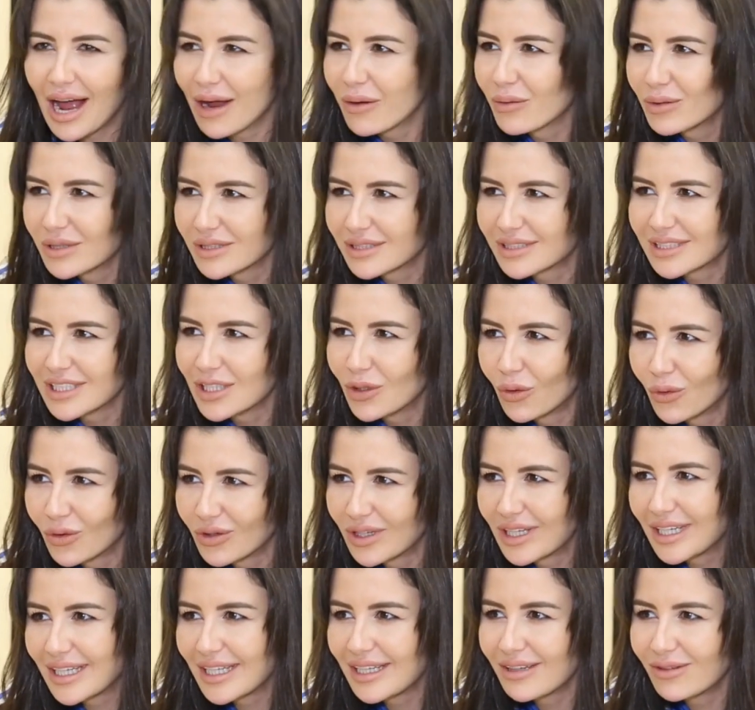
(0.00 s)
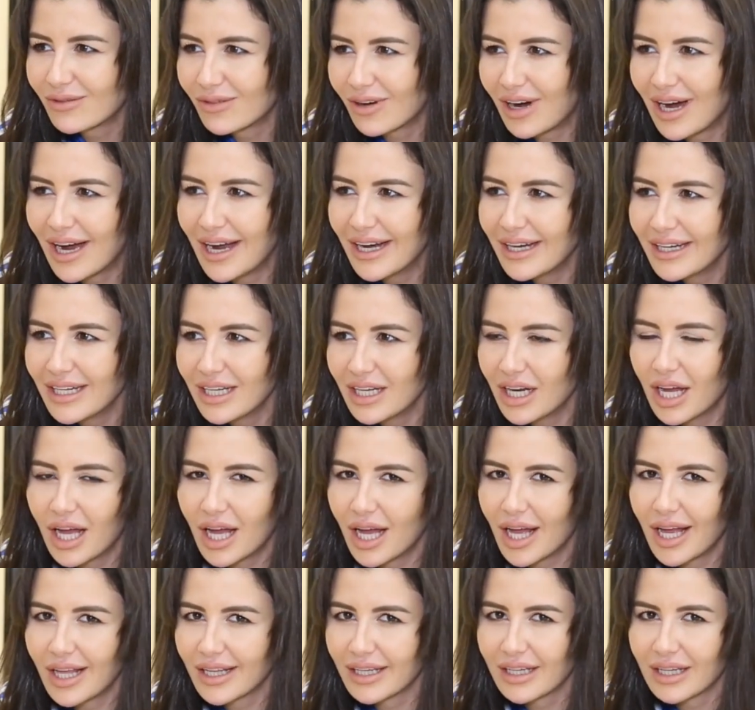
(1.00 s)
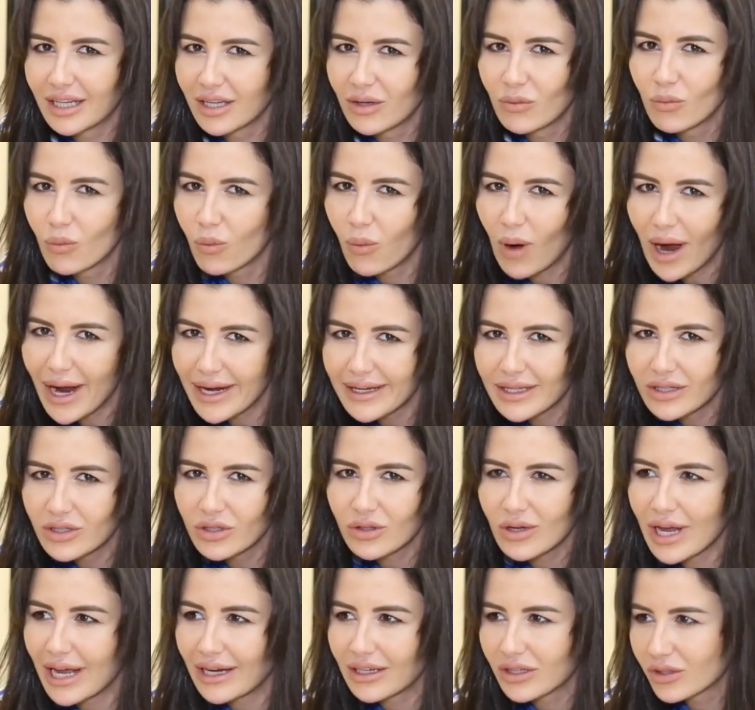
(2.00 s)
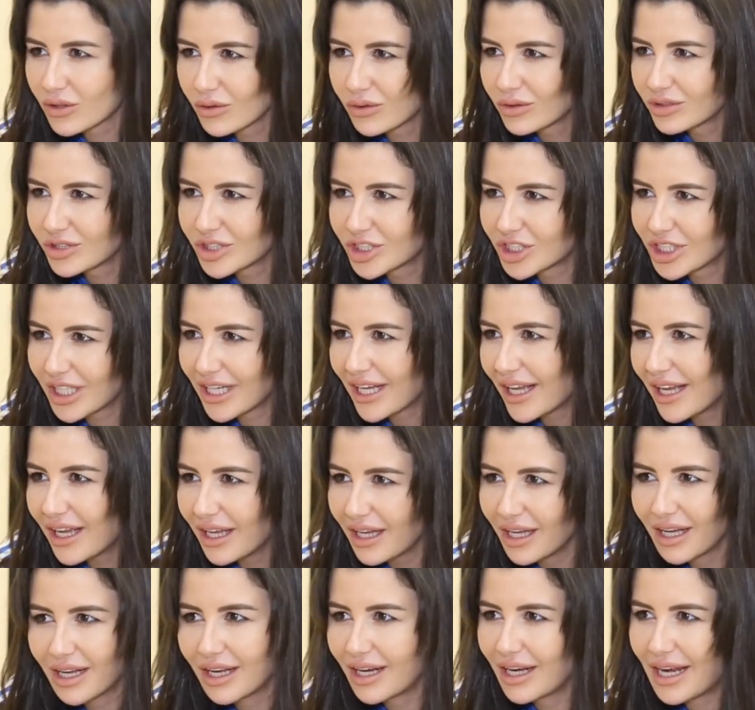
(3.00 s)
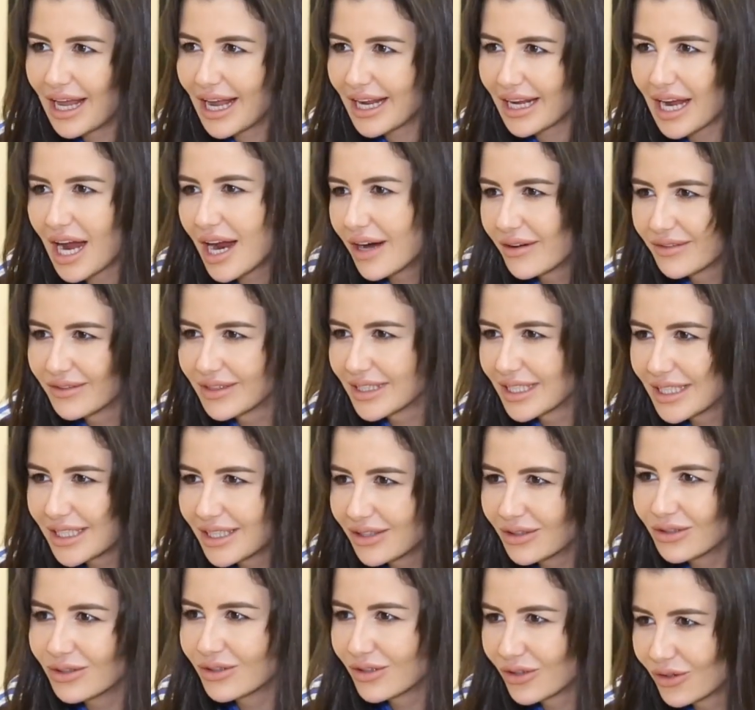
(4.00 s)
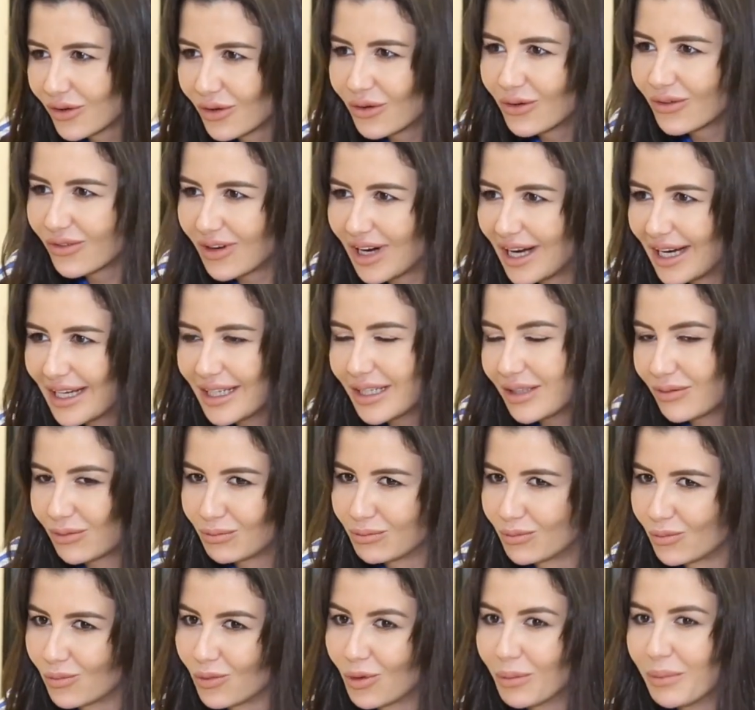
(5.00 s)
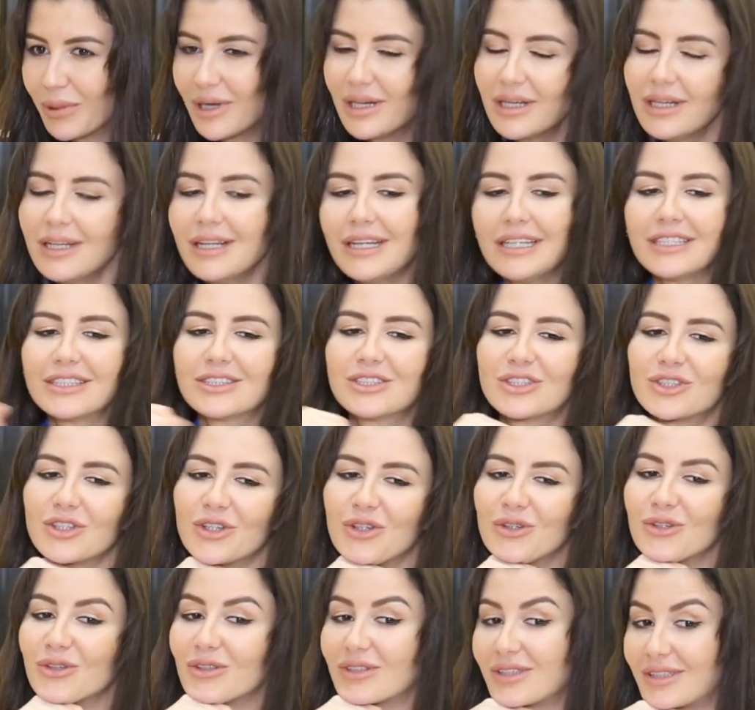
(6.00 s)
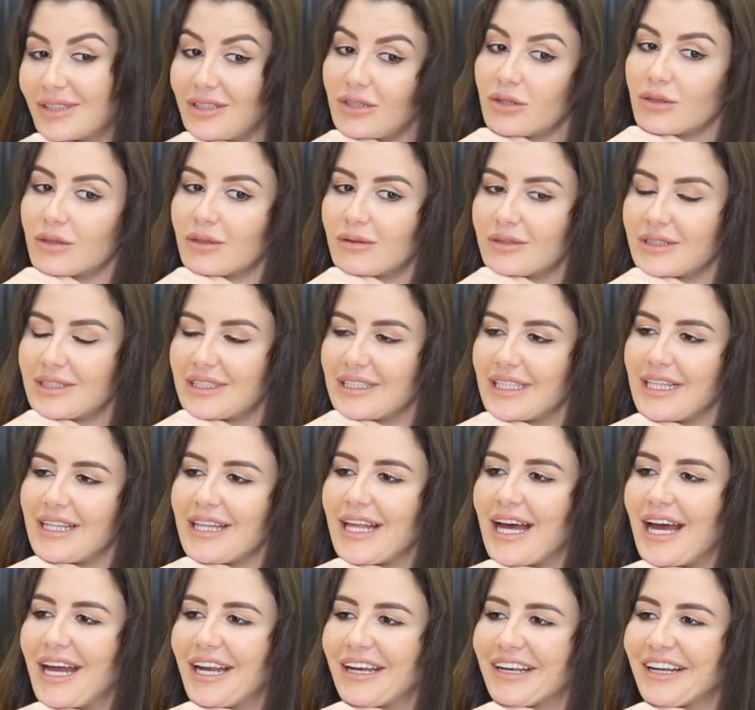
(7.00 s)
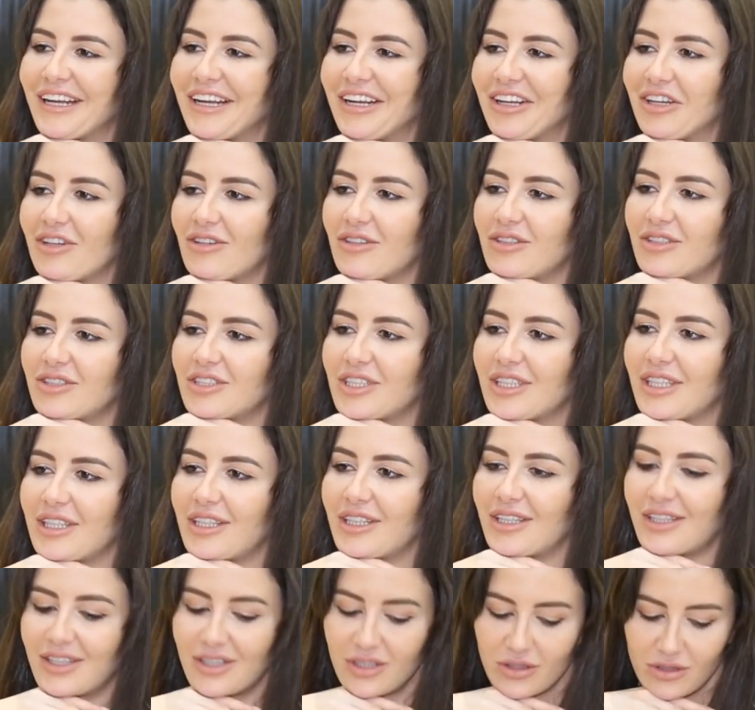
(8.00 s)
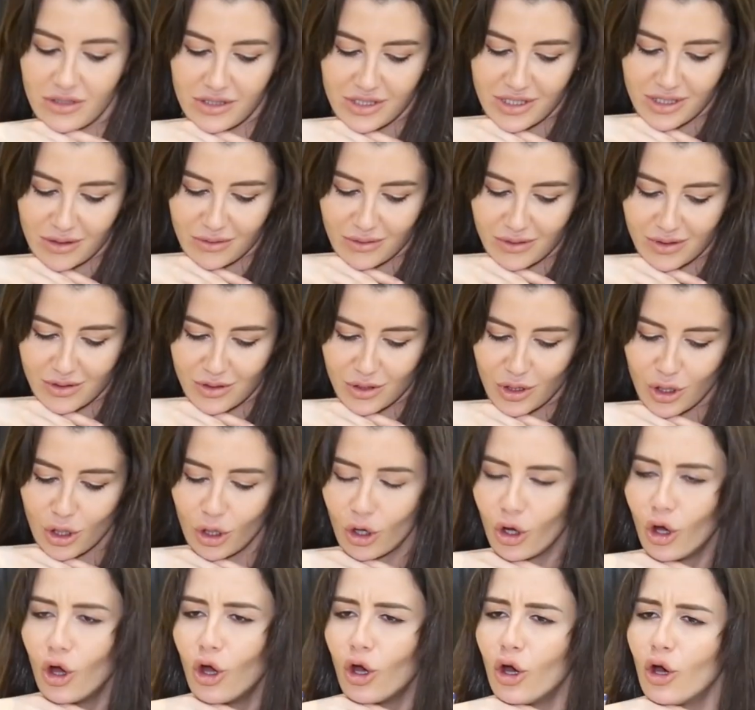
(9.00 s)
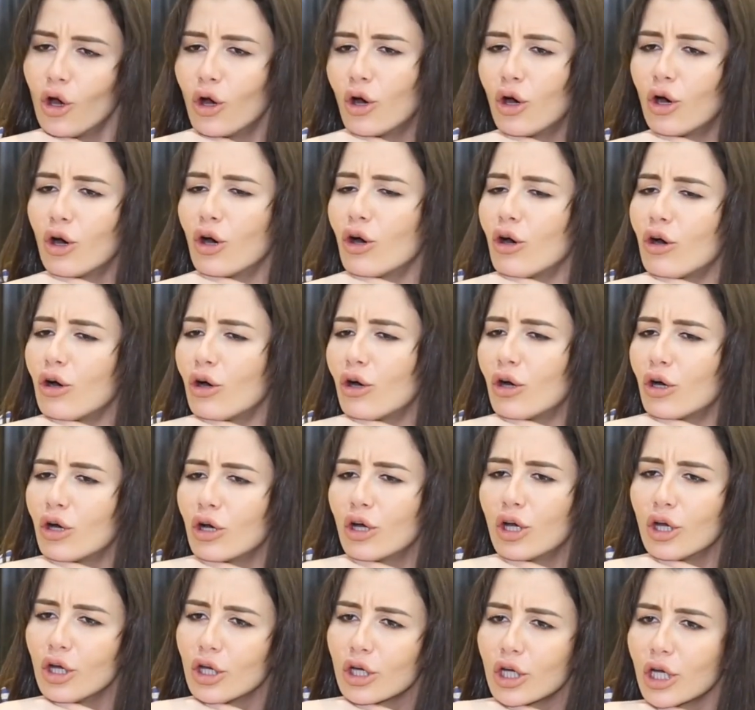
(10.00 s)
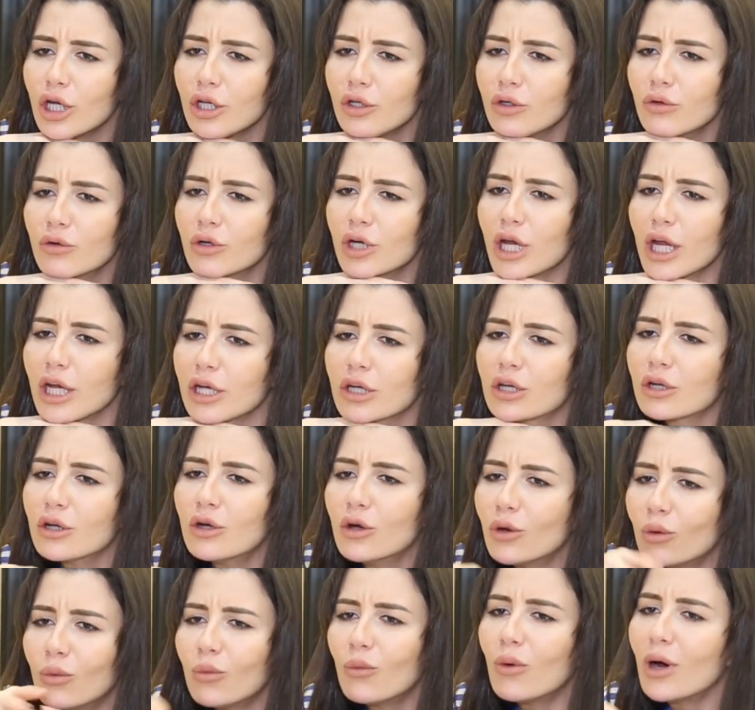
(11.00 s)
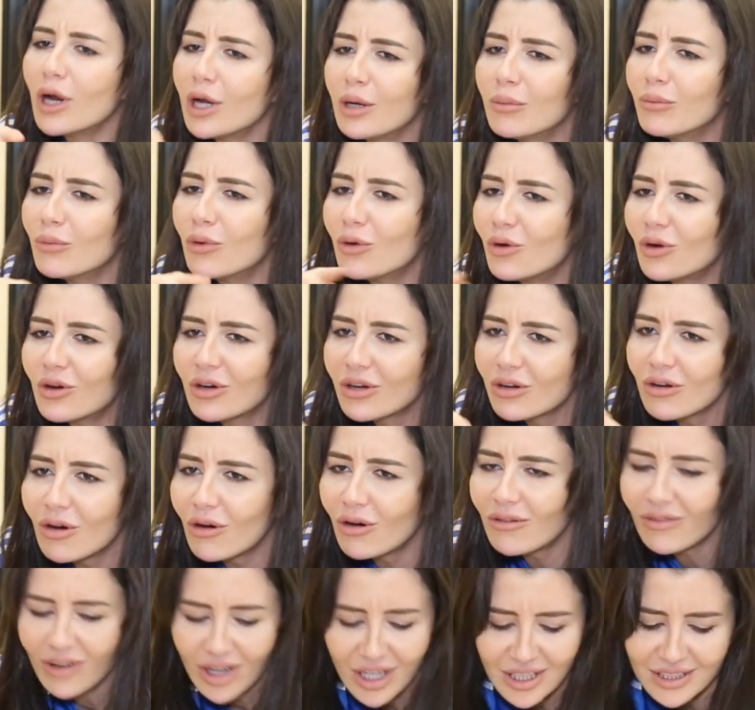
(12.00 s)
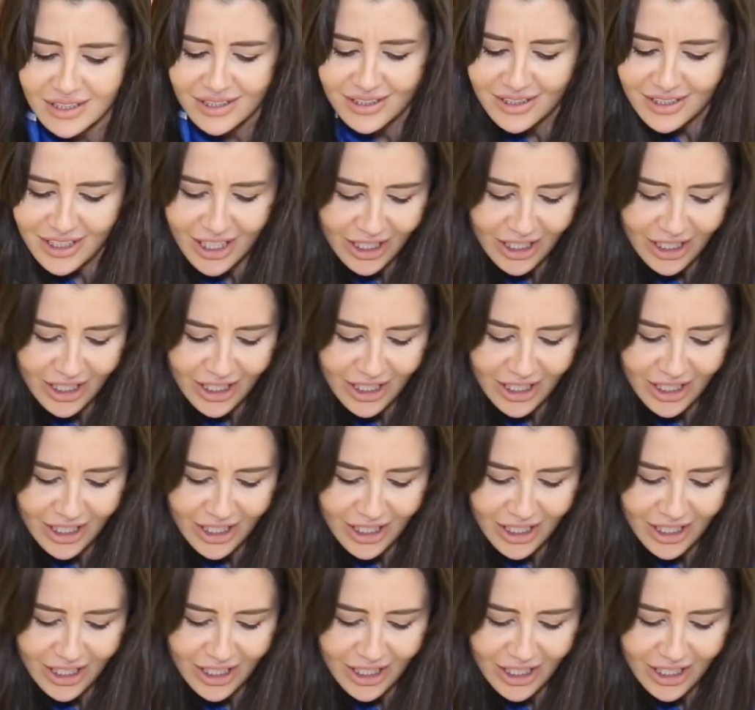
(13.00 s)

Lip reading: I was the only one. Then why did you get Dolce? Like, I really don't know why, woman. So Hugo would say that, Dolce. Dolce would say, oh, can you get one more of us?